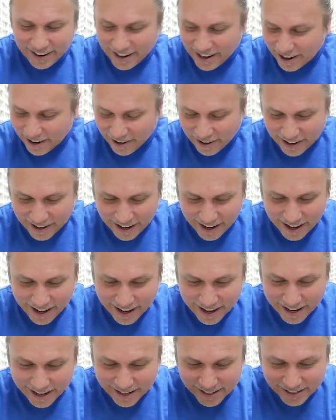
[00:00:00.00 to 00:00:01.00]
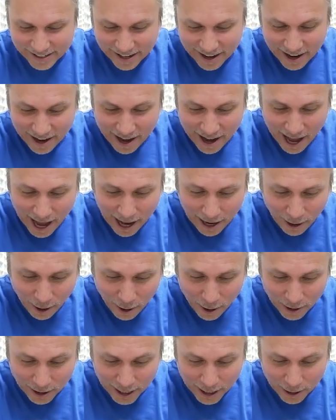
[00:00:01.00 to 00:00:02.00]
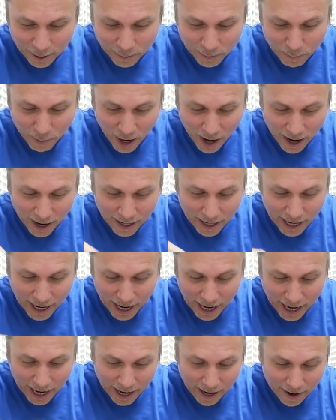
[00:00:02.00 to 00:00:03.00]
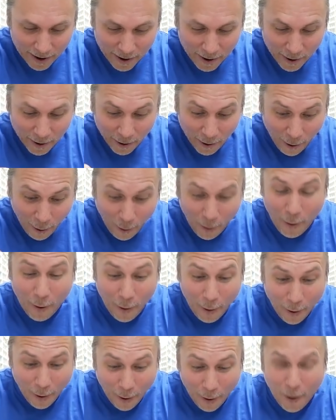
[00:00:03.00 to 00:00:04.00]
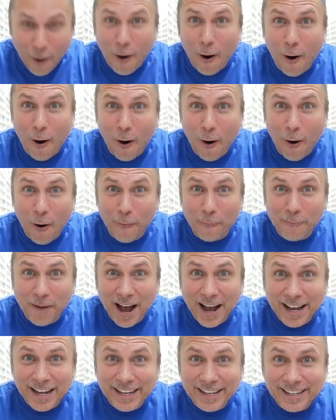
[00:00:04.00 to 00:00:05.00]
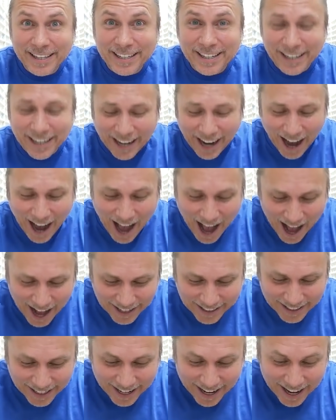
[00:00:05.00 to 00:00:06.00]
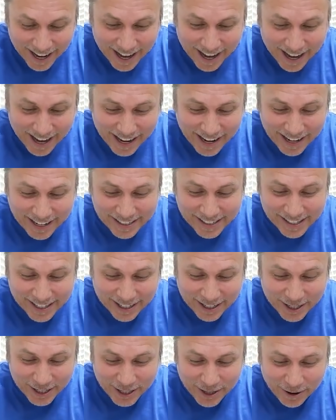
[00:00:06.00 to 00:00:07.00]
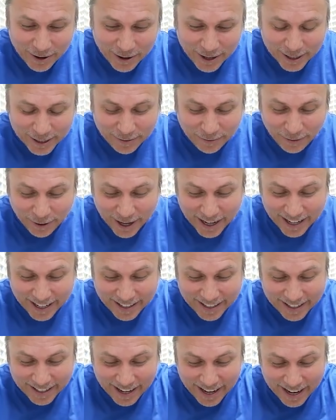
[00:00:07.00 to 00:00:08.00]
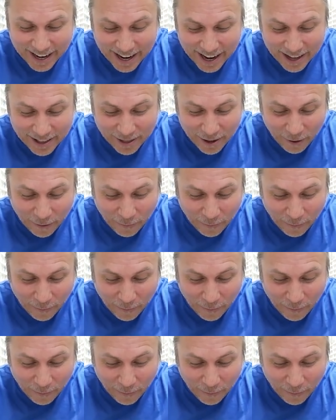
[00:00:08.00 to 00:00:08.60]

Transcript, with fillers: Here it is. Hello, little buddy. Oh my gosh, it is the cutest freaking thing in the